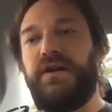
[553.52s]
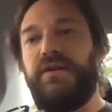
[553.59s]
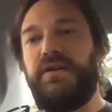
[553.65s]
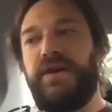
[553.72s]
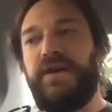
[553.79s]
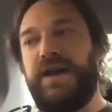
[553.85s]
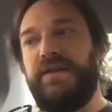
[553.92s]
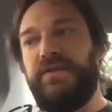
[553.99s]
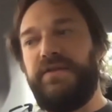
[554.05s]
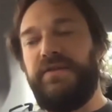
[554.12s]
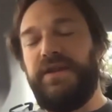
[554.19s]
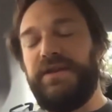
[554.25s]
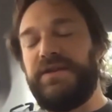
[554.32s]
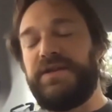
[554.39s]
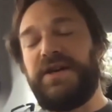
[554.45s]
that
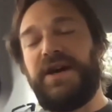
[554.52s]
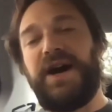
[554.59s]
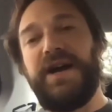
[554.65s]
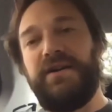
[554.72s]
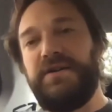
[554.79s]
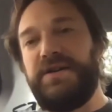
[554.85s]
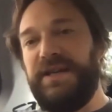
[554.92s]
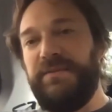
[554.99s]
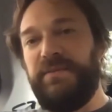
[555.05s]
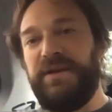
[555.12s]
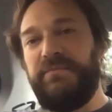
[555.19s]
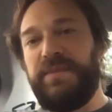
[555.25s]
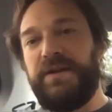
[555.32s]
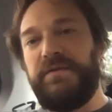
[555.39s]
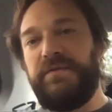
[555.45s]
the entire team
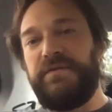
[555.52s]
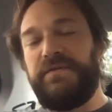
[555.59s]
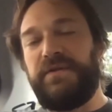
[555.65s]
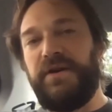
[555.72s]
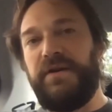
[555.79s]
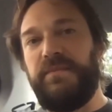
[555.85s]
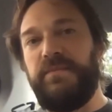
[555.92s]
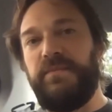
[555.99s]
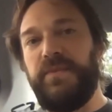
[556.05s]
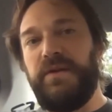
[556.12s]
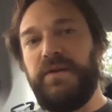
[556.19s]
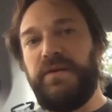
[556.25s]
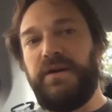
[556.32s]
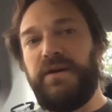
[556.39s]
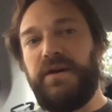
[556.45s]
can benefit from,
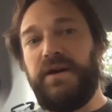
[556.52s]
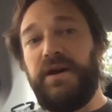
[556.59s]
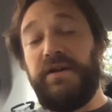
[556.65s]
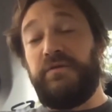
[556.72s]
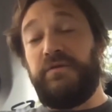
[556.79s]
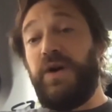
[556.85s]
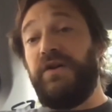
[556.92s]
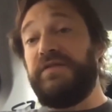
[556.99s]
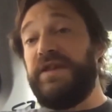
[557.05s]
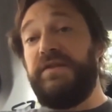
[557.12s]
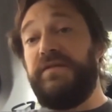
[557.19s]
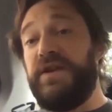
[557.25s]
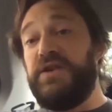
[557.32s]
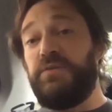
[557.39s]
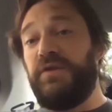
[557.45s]
as well as
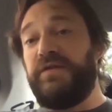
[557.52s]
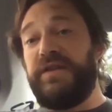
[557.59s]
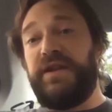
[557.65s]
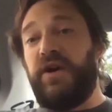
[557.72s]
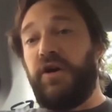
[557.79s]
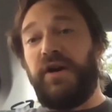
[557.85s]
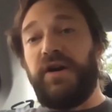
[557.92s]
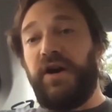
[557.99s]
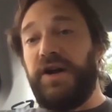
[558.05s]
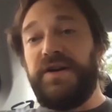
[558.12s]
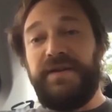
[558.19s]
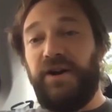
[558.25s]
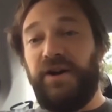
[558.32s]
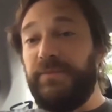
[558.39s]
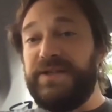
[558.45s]
individuals that aren't on
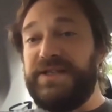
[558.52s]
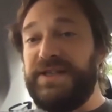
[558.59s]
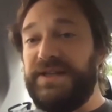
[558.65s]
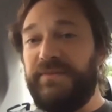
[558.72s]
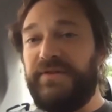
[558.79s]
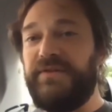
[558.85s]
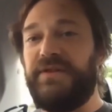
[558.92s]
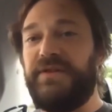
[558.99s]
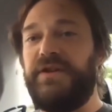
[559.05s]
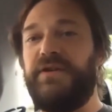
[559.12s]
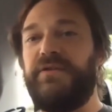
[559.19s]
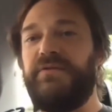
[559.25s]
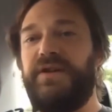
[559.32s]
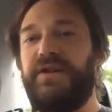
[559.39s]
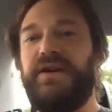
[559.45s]
development teams,
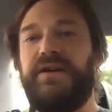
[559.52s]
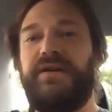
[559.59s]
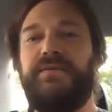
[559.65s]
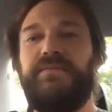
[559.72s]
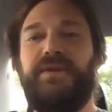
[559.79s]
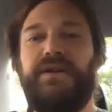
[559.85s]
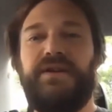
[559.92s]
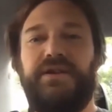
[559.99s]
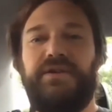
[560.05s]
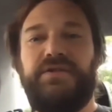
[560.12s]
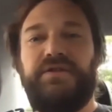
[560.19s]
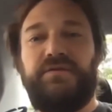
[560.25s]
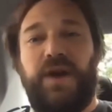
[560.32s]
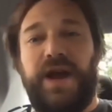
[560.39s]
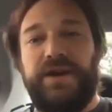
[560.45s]

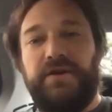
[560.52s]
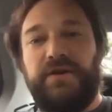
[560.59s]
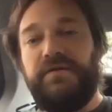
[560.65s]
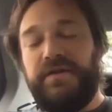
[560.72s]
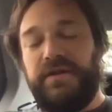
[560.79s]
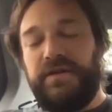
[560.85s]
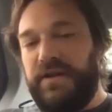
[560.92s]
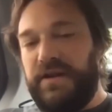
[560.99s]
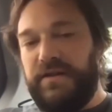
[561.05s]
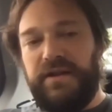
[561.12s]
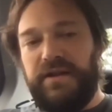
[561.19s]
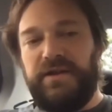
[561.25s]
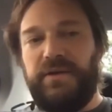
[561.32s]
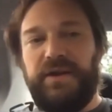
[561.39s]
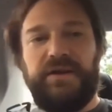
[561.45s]
just writers and
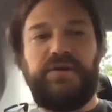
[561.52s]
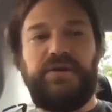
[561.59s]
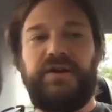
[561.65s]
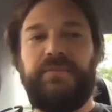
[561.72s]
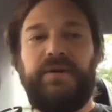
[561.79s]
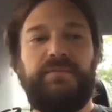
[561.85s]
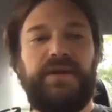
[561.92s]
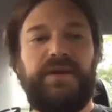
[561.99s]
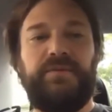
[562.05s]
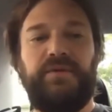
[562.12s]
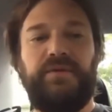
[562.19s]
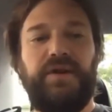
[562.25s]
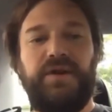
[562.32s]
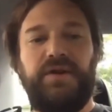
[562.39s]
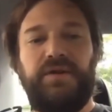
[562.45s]
you're talking about
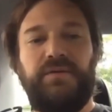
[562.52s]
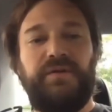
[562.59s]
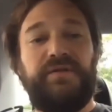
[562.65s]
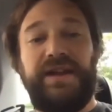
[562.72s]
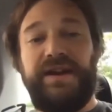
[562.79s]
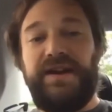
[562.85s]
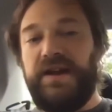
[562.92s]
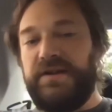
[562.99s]
people who are sending out